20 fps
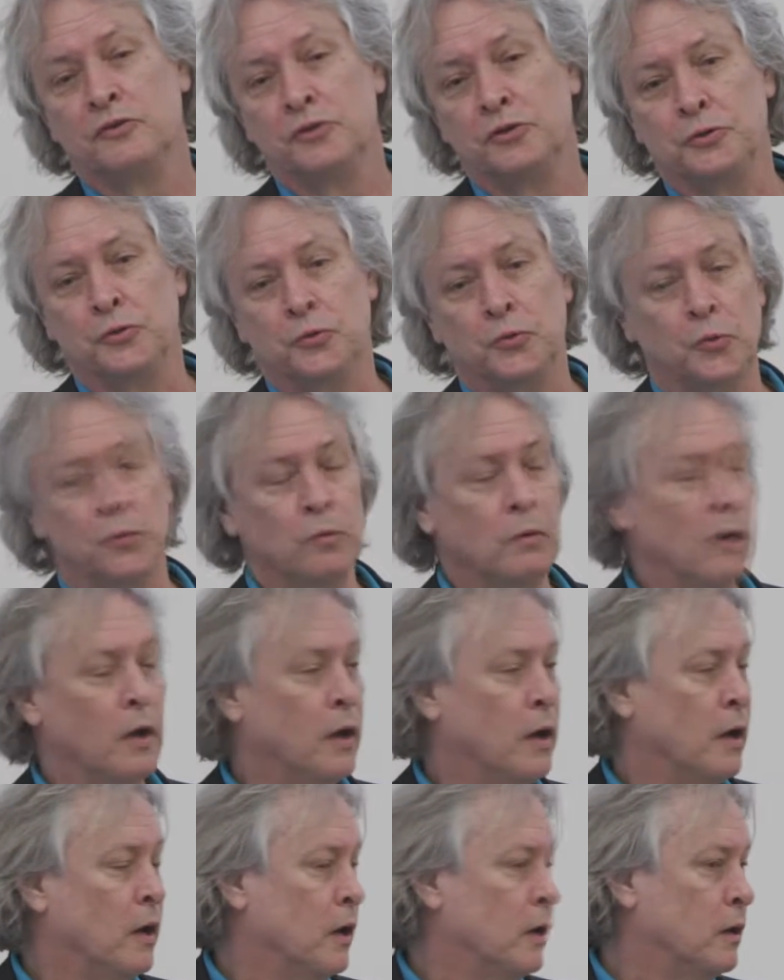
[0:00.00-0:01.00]
to,
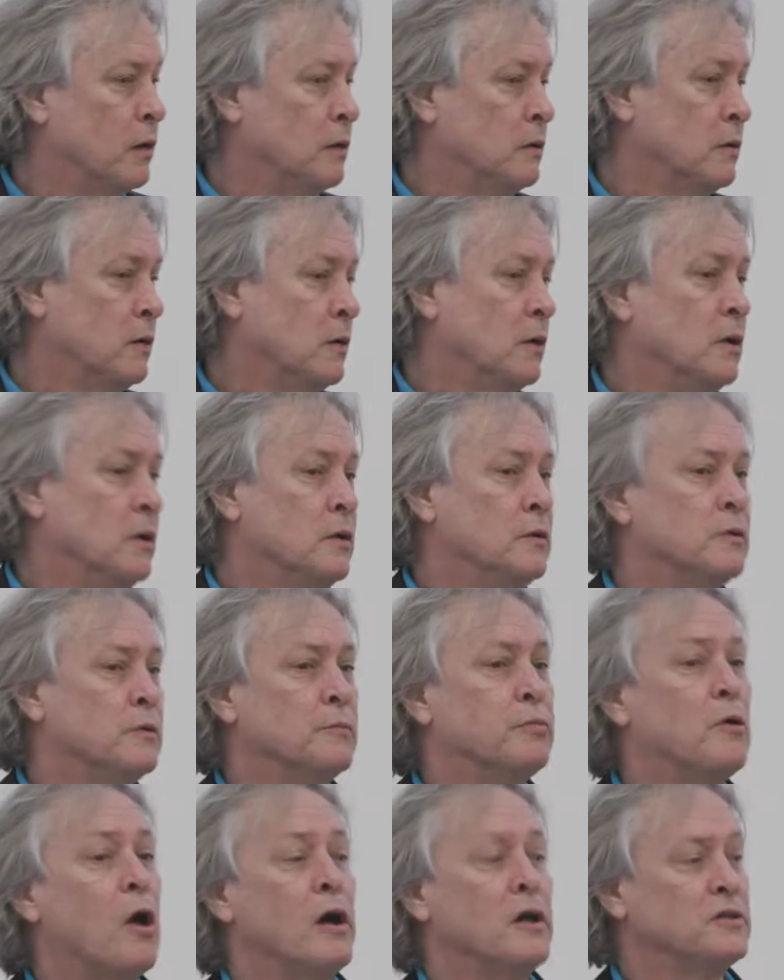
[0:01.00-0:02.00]
uh, to
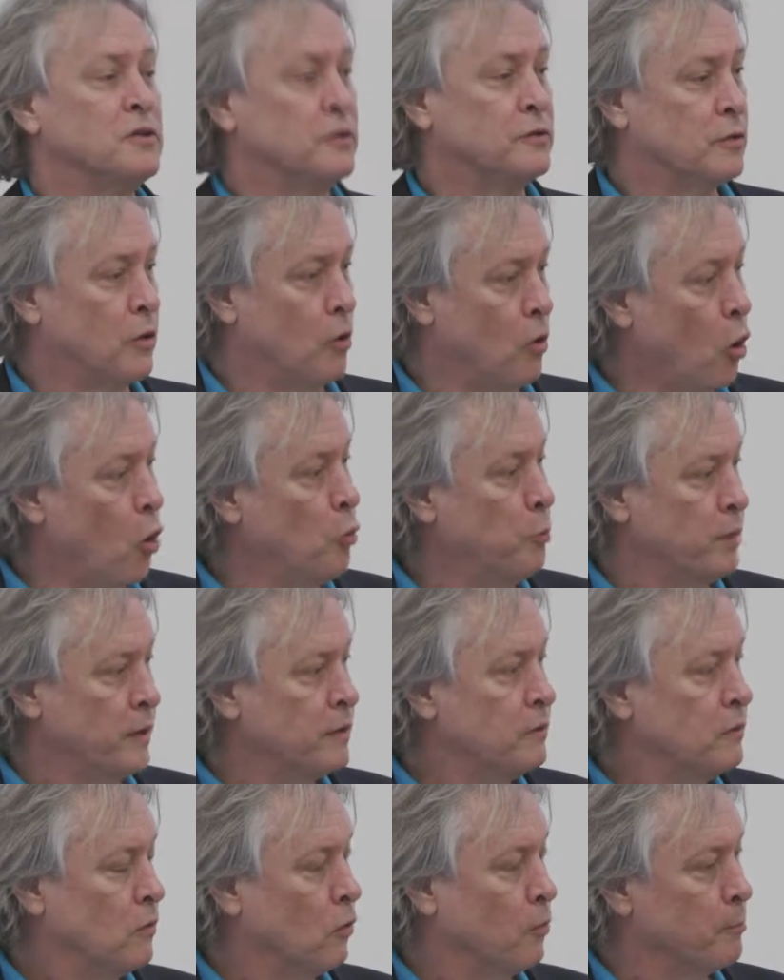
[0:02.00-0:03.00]
cause it to
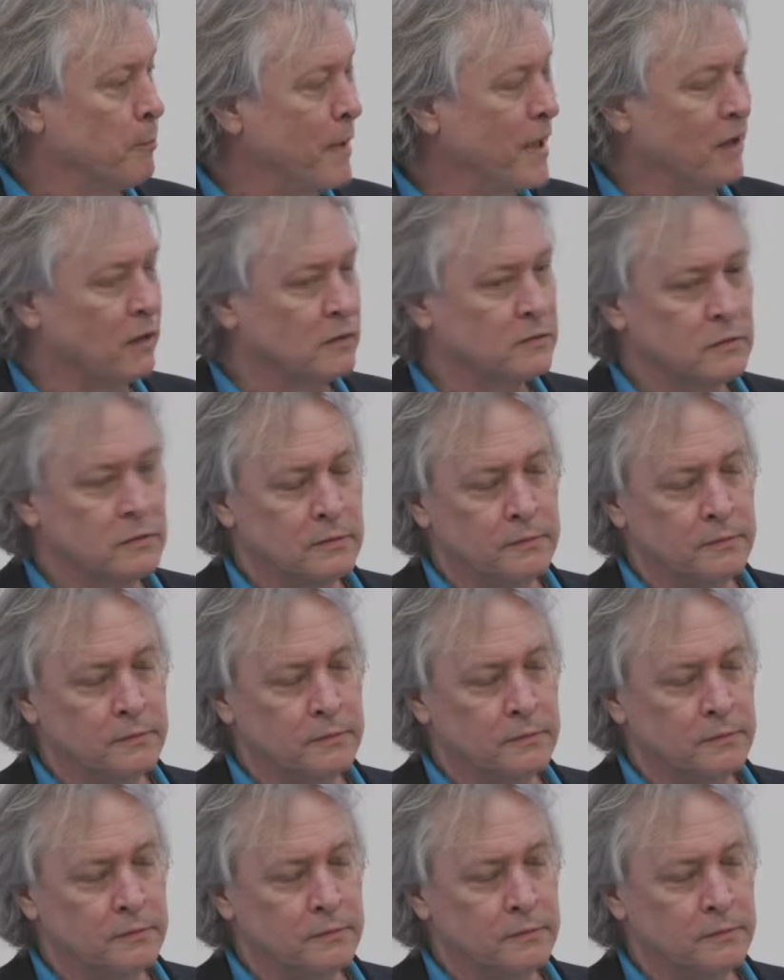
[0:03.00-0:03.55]
open or melt.